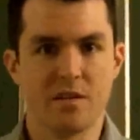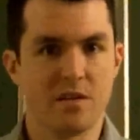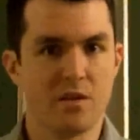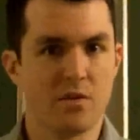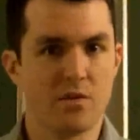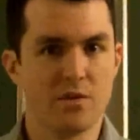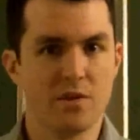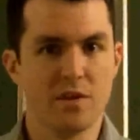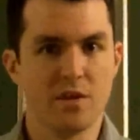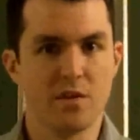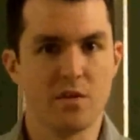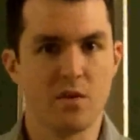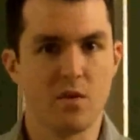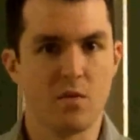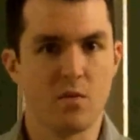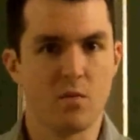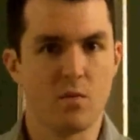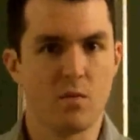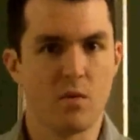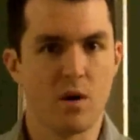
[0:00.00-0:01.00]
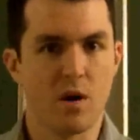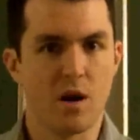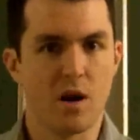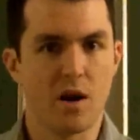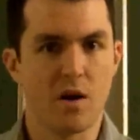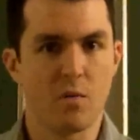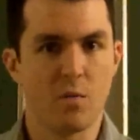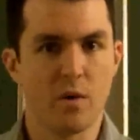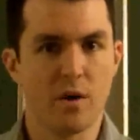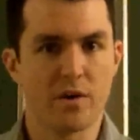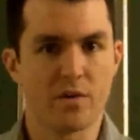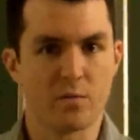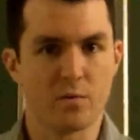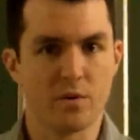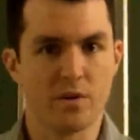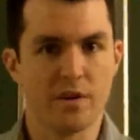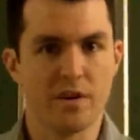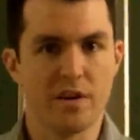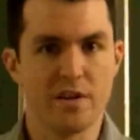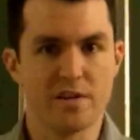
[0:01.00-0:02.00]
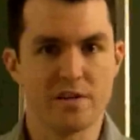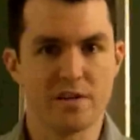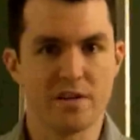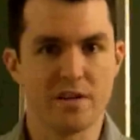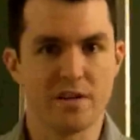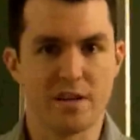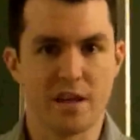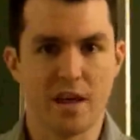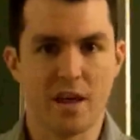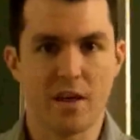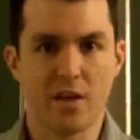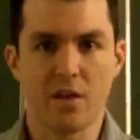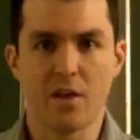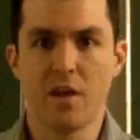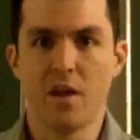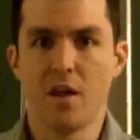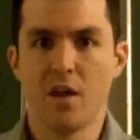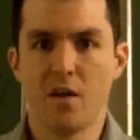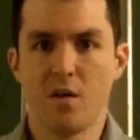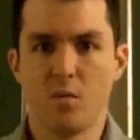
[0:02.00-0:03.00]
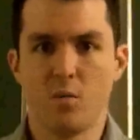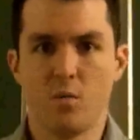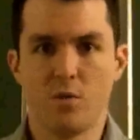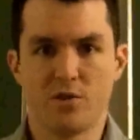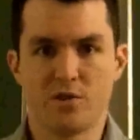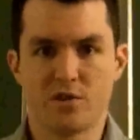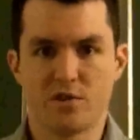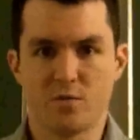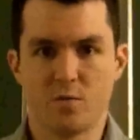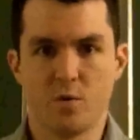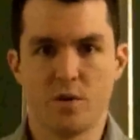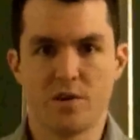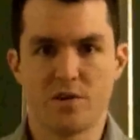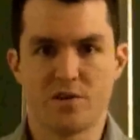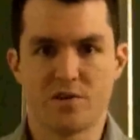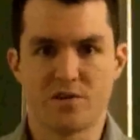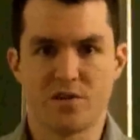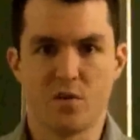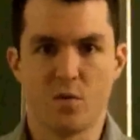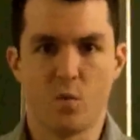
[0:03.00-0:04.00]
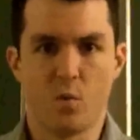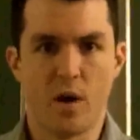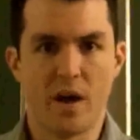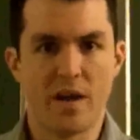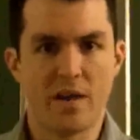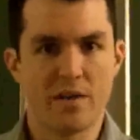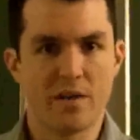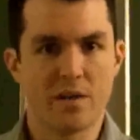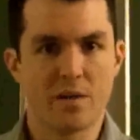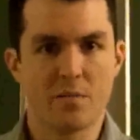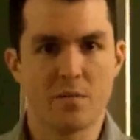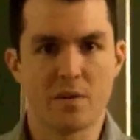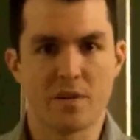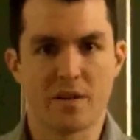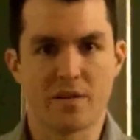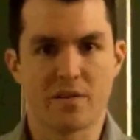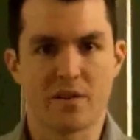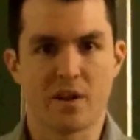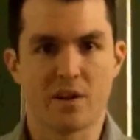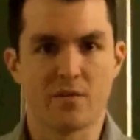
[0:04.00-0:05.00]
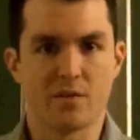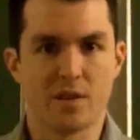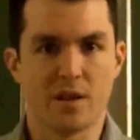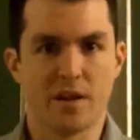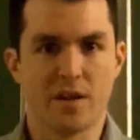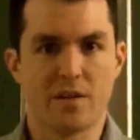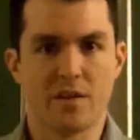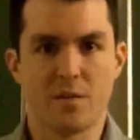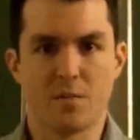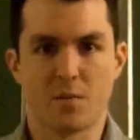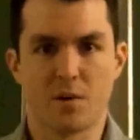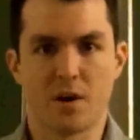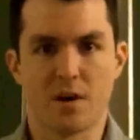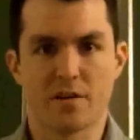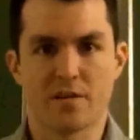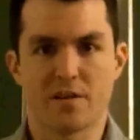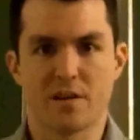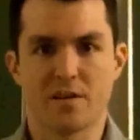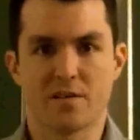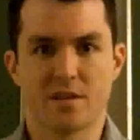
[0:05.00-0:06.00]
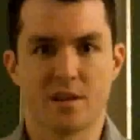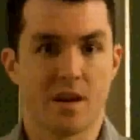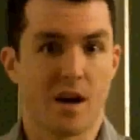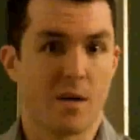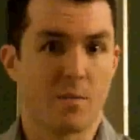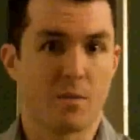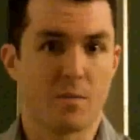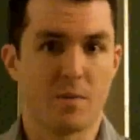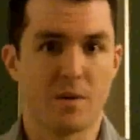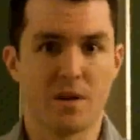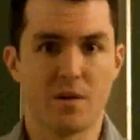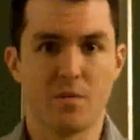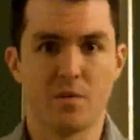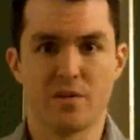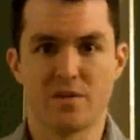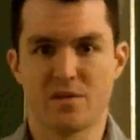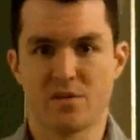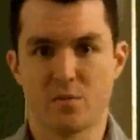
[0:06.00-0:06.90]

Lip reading: The only way to really easily tell which is to weigh them, and that's kind of a lengthy process. A copper penny weighs